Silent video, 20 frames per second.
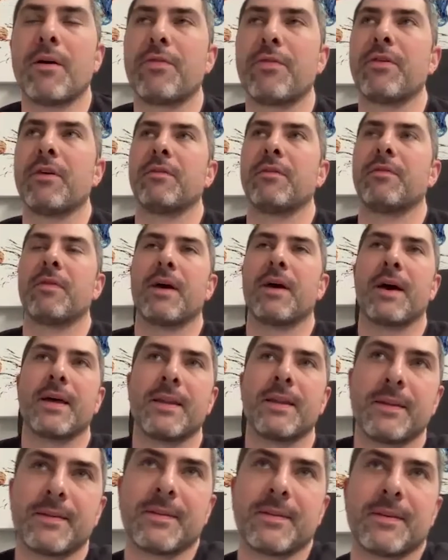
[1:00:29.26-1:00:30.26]
think
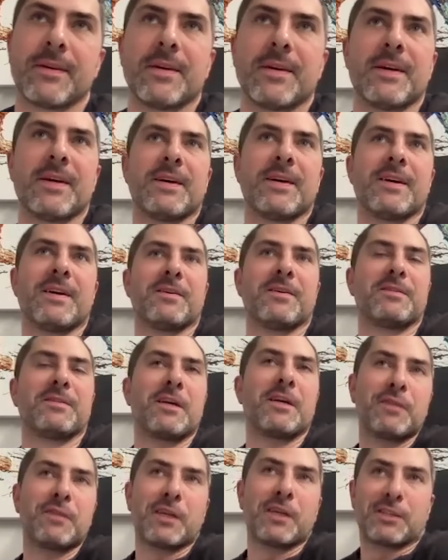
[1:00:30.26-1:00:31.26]
that there's
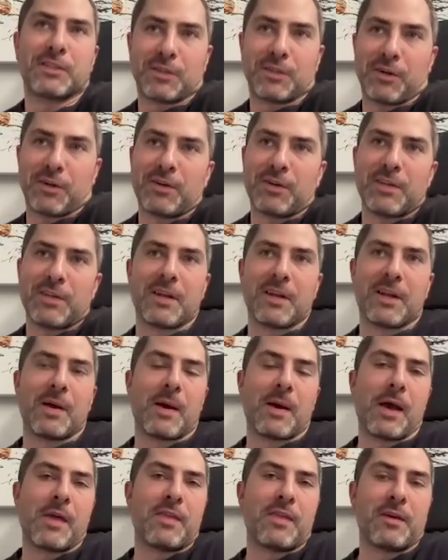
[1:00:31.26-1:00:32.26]
definitely uncertainty. And
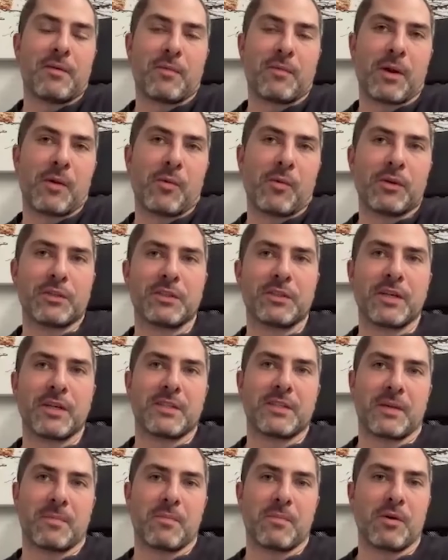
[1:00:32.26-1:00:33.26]
I think what I will say
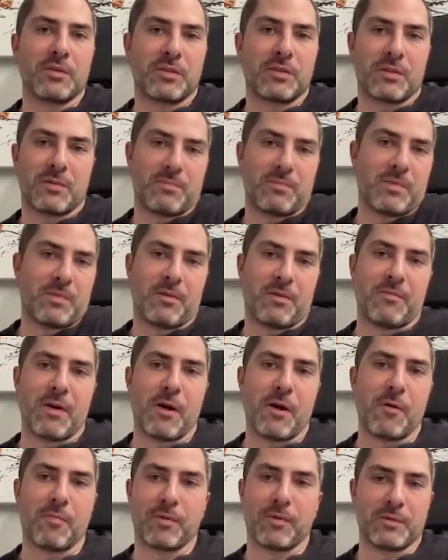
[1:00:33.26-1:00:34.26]
is like most the
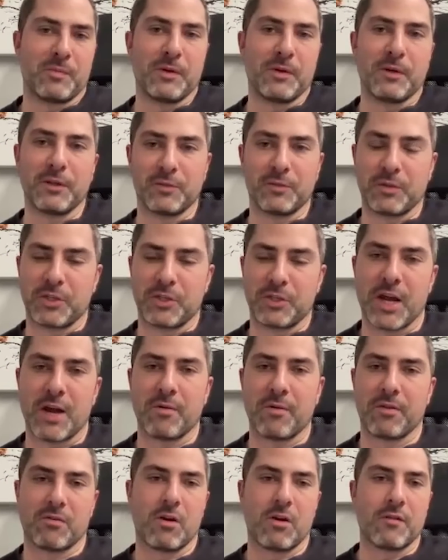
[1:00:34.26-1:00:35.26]
developers, builders we
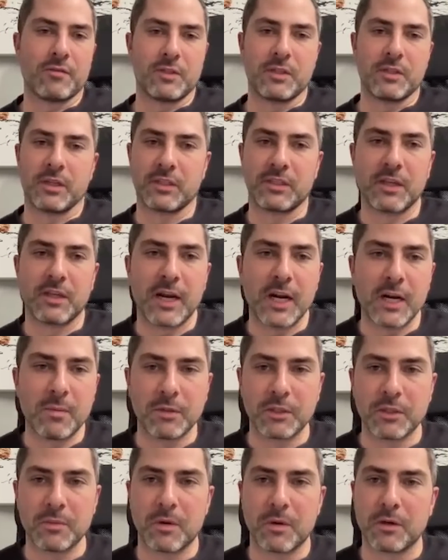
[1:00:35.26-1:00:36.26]
chat with are obviously excited
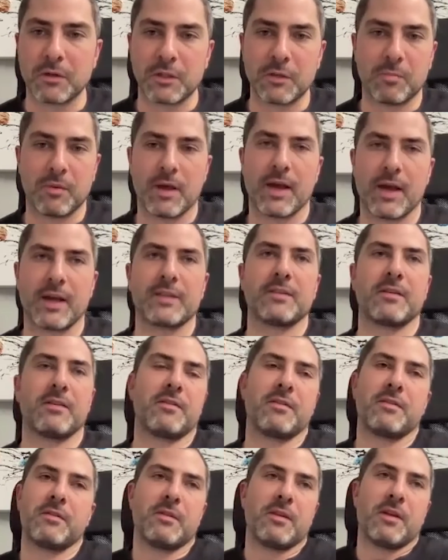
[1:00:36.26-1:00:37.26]
about the multiplex.
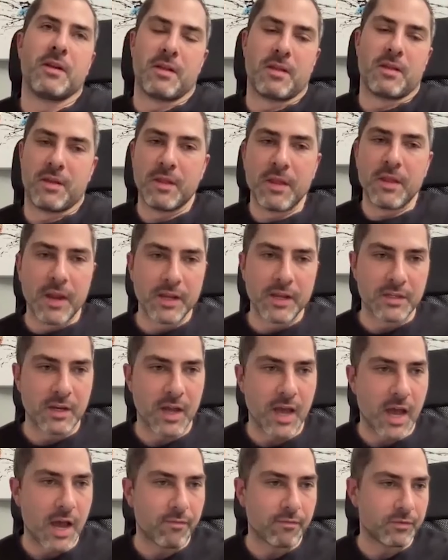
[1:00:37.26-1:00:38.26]
It is going
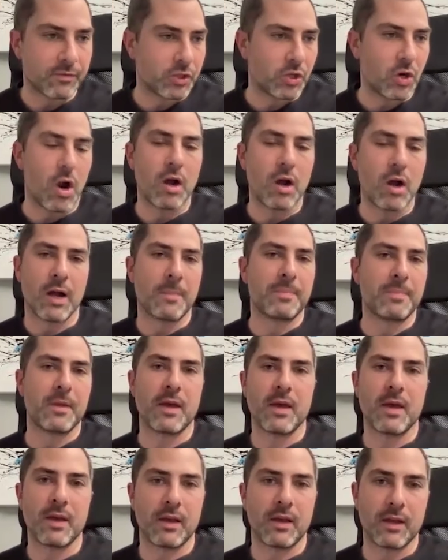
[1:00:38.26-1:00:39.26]
to have strong
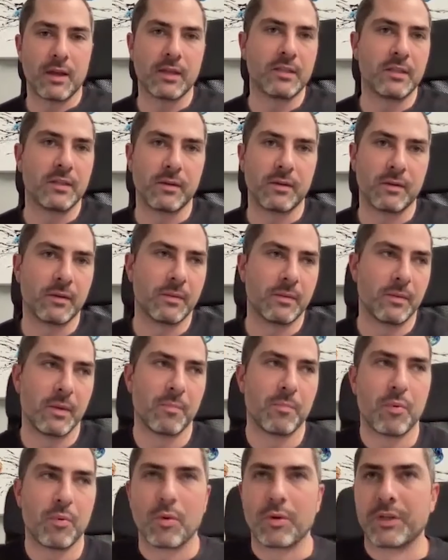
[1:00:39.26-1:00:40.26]
uptake. It is an
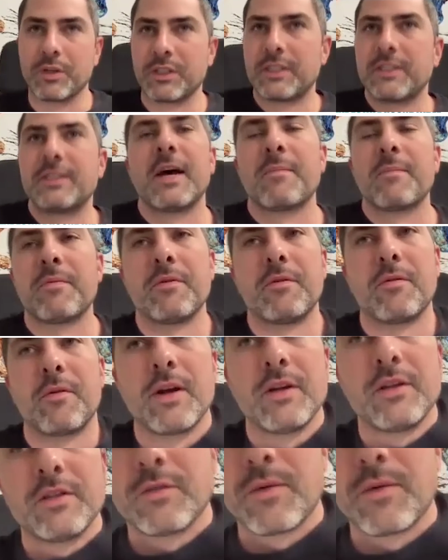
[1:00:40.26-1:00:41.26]
important step in the
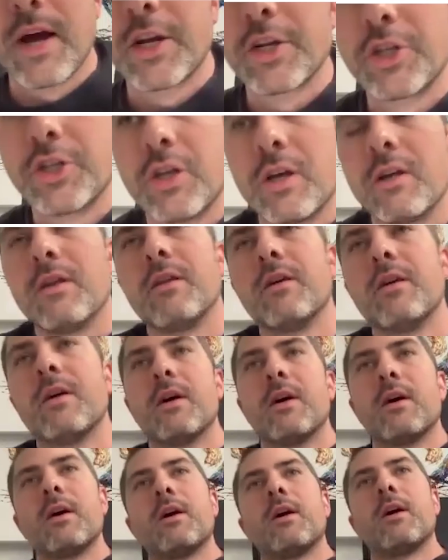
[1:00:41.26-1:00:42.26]
right direction
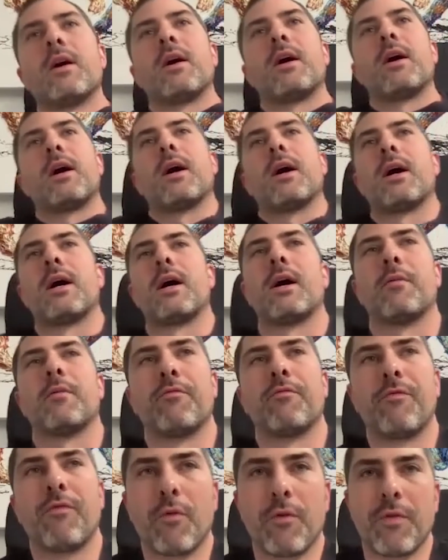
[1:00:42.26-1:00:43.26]

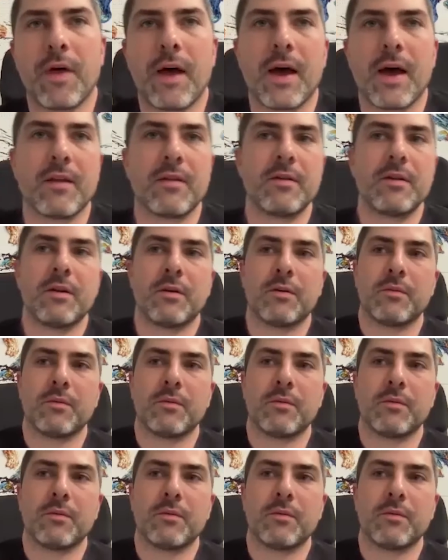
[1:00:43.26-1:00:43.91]
for that,